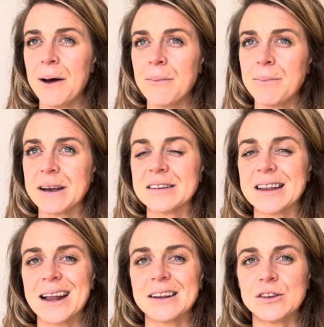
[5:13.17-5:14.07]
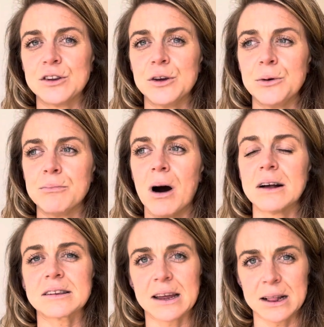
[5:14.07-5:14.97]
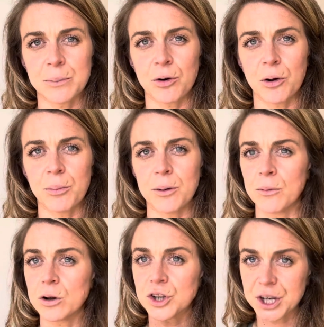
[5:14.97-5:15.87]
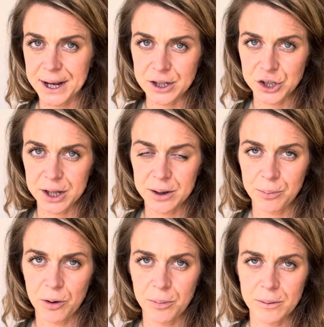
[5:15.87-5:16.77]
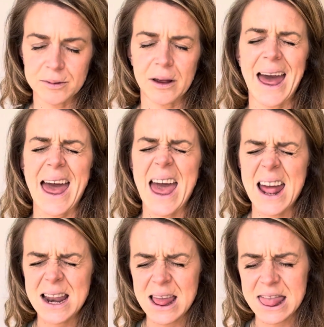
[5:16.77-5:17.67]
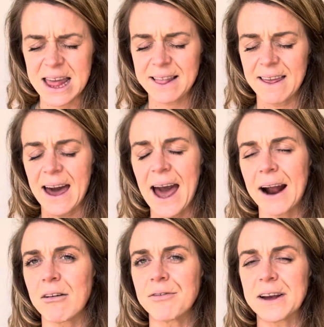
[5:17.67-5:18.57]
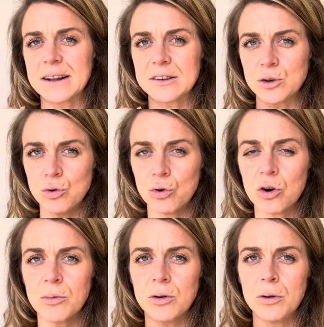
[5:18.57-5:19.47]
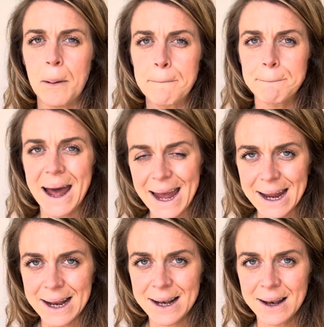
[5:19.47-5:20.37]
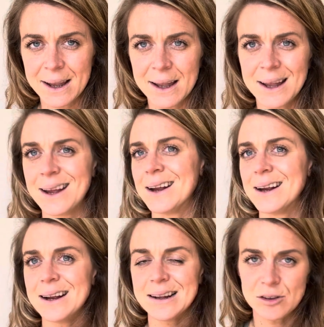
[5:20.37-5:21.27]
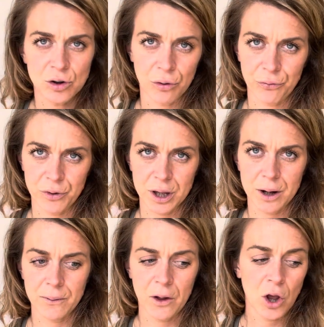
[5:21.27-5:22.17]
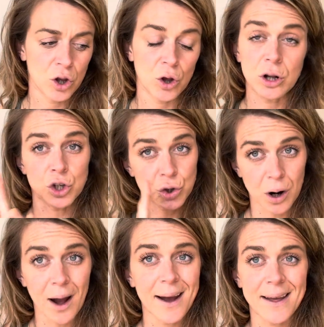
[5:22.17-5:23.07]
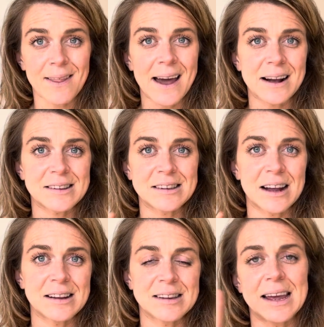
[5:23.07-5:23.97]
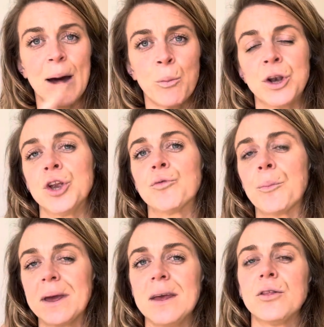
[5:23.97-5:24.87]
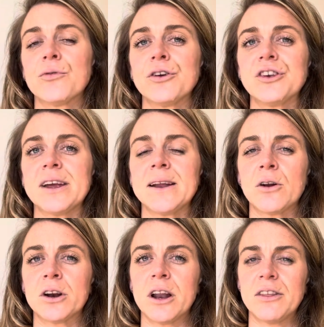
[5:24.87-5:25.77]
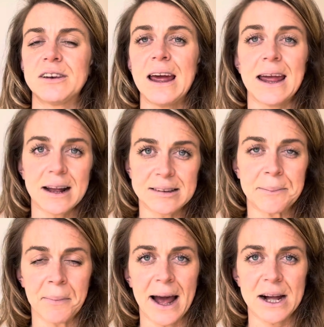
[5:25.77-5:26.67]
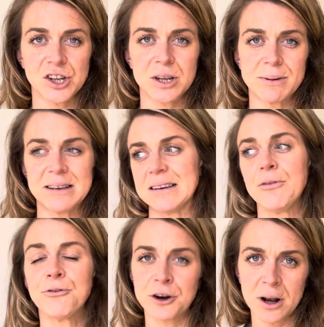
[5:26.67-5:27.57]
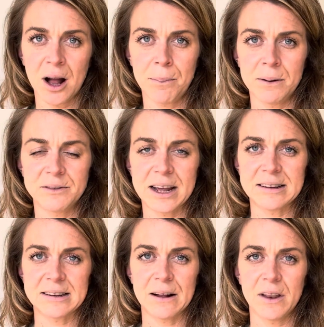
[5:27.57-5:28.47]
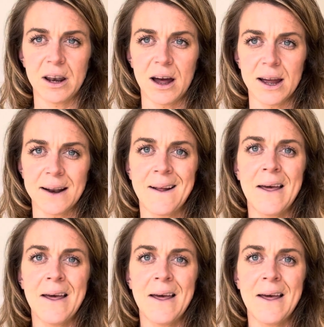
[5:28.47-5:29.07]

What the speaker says: Because that is you masking the problem, not changing the problem. So anything that aggravates normal pain is not for you. You can try the exercise again when you repeat the routine on another day, because it might actually be different a couple of days down the line.